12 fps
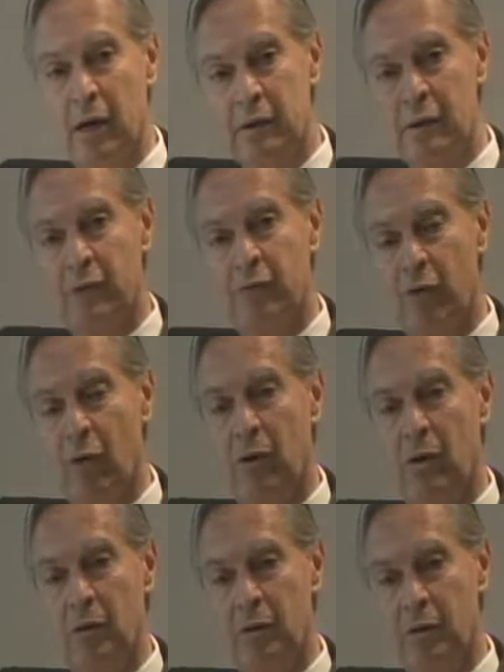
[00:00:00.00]
And
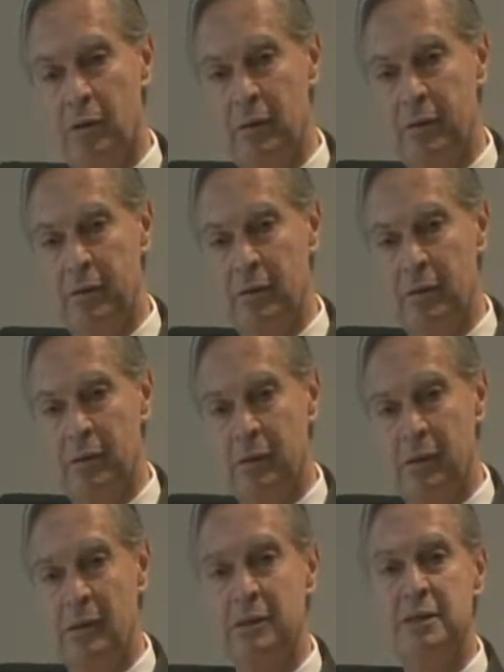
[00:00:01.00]
therefore,
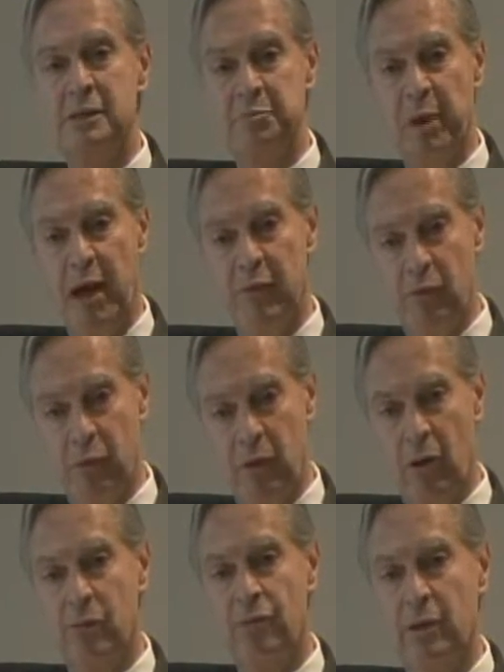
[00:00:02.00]
this is bad for
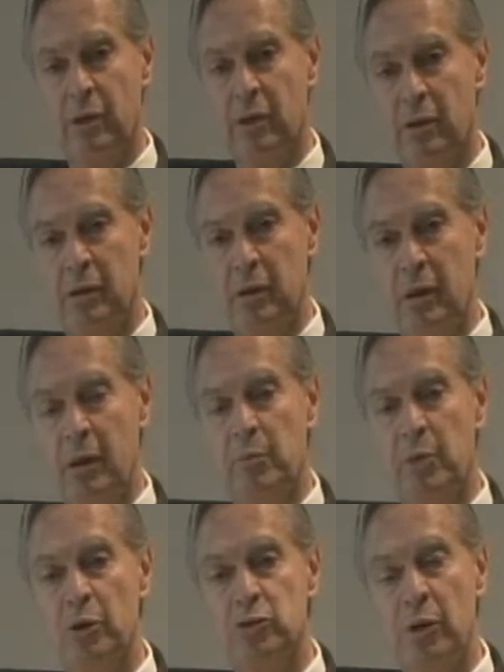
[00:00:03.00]
the country.
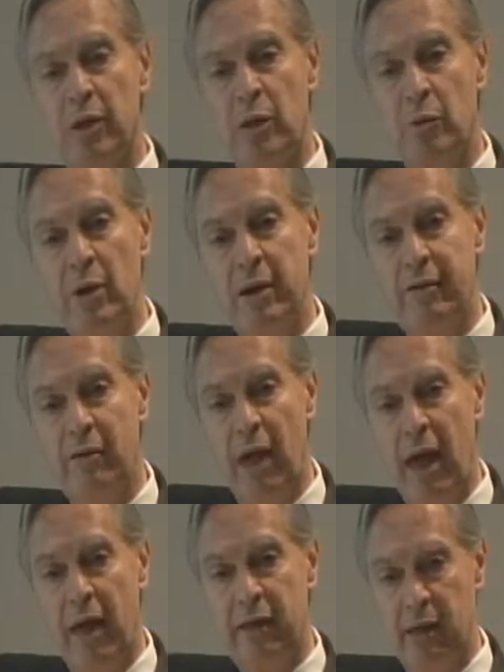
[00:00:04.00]
Because what it will
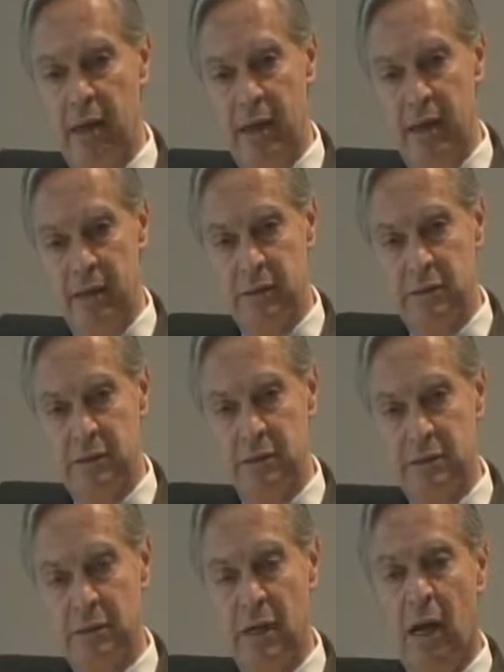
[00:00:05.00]
create
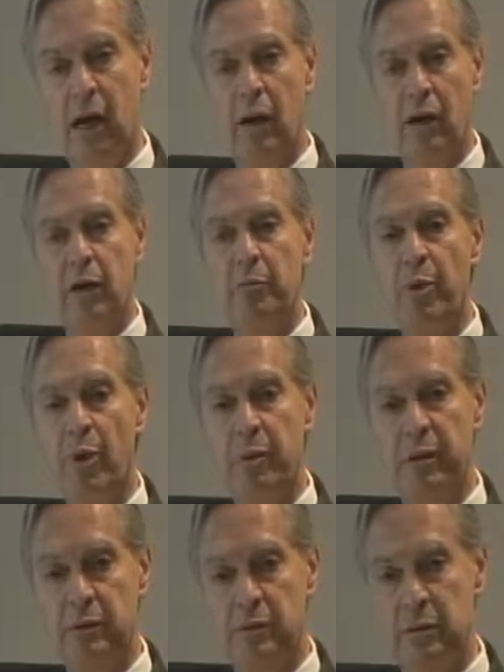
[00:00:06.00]
is
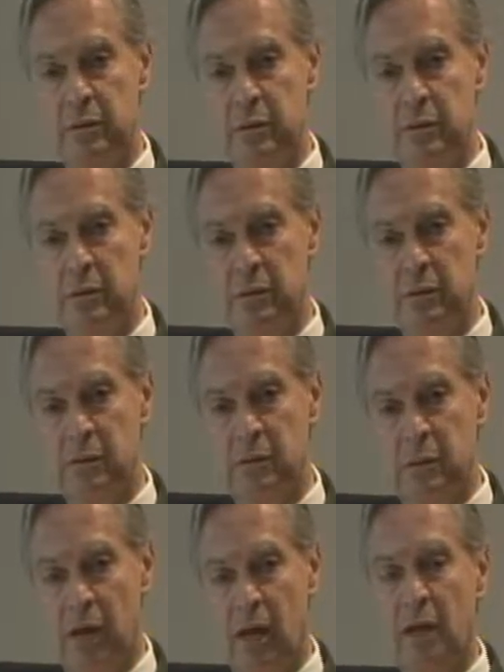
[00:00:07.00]
unemployment
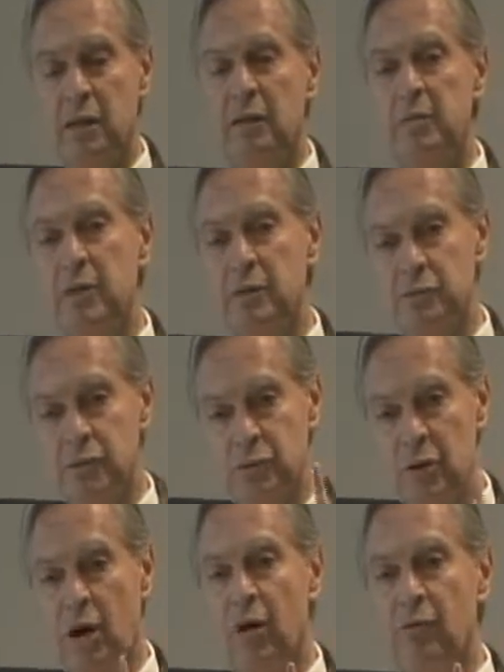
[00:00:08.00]
and a
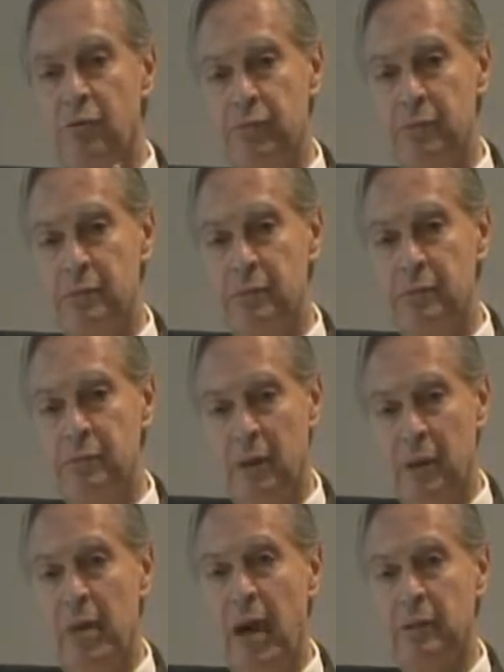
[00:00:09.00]
diminution of
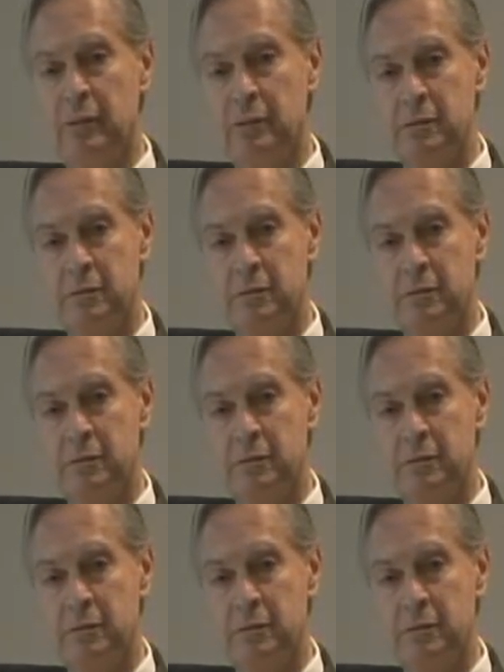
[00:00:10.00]
demand.